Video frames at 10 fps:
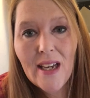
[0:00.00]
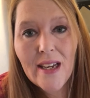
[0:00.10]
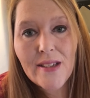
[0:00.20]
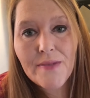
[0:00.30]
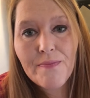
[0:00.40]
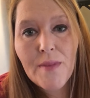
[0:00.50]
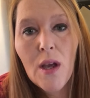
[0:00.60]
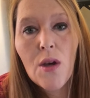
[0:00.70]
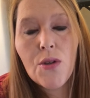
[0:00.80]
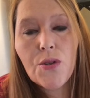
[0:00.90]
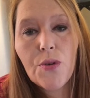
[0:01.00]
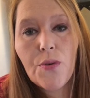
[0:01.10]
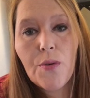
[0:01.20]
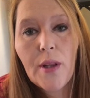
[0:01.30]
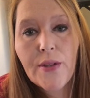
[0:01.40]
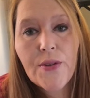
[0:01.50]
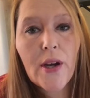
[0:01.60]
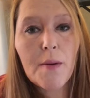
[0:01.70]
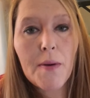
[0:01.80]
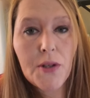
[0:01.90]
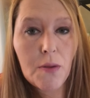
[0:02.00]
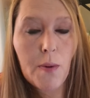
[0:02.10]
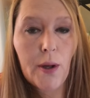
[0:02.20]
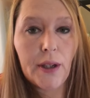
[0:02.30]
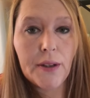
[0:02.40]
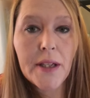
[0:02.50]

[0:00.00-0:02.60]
Hey guys, so let's talk about couponing.